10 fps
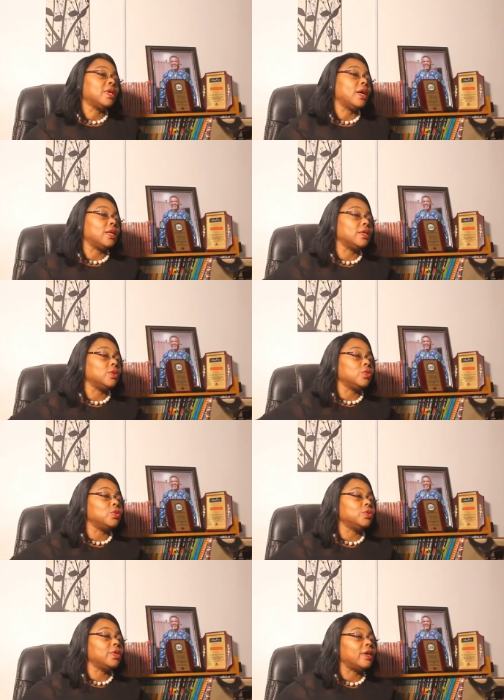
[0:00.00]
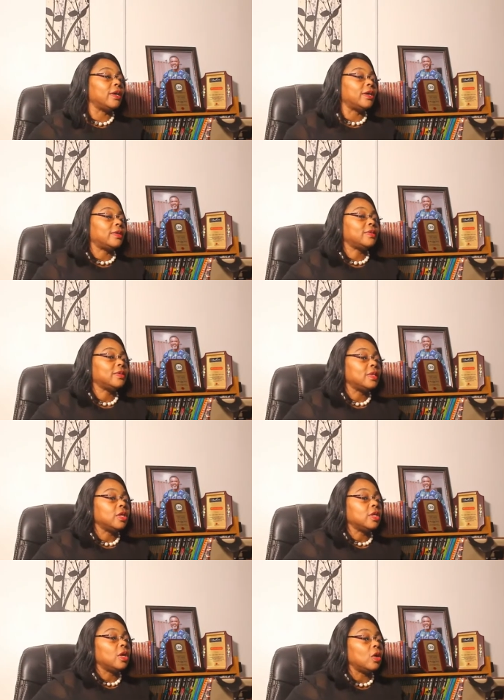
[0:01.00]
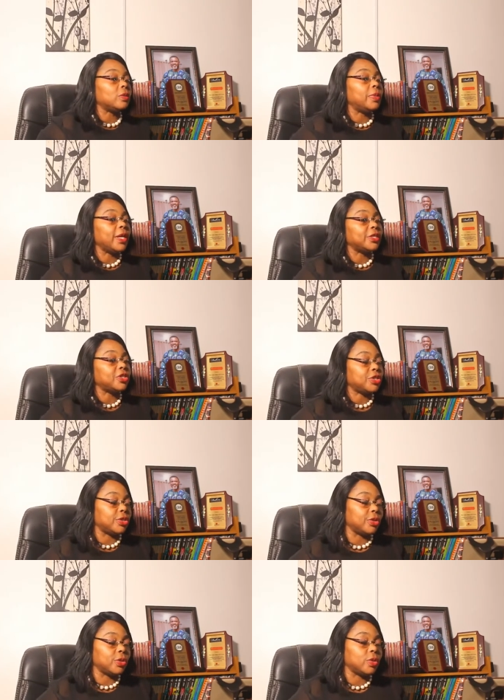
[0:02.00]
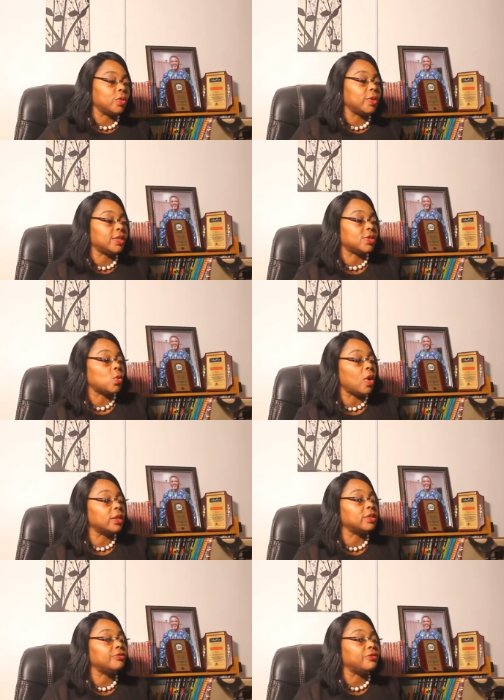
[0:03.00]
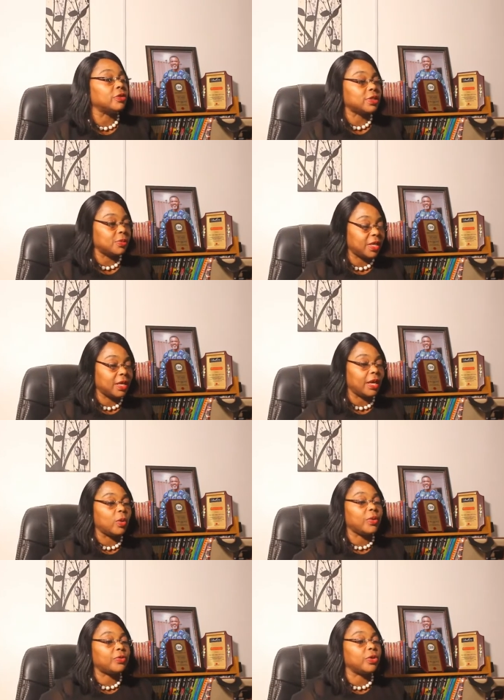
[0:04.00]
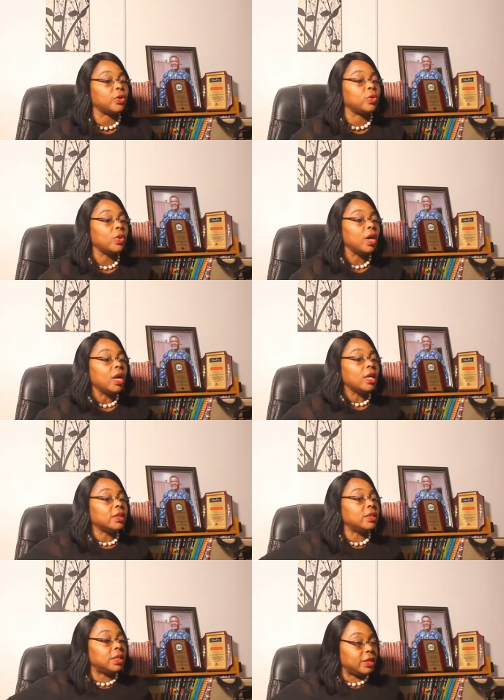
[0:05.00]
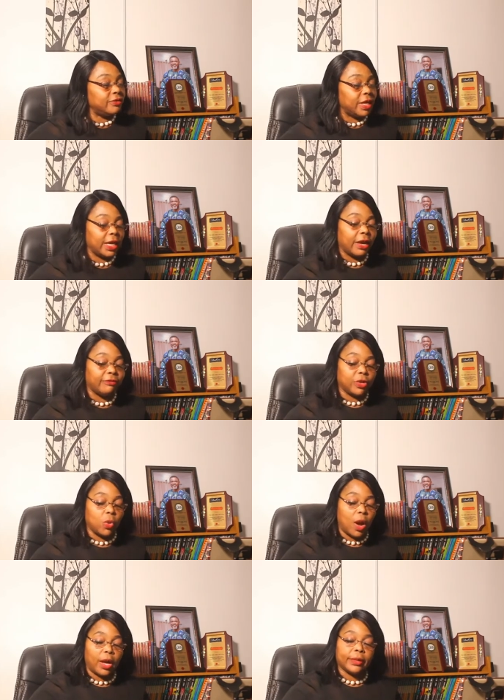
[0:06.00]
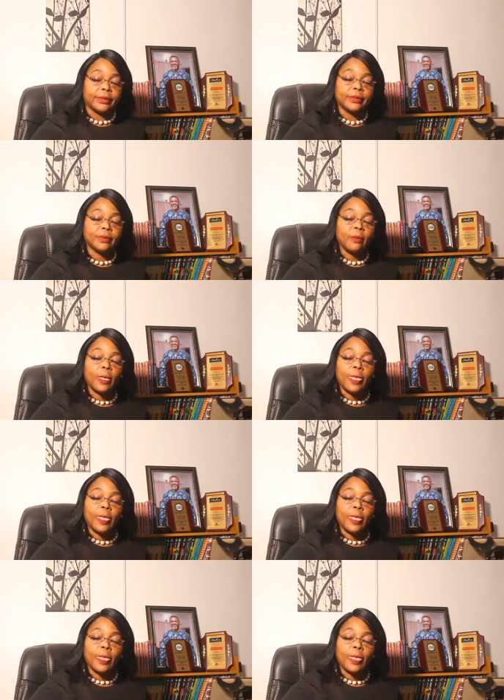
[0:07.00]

Hallelujah. God bless you. It's wonderful to be here with you. Good evening, everyone.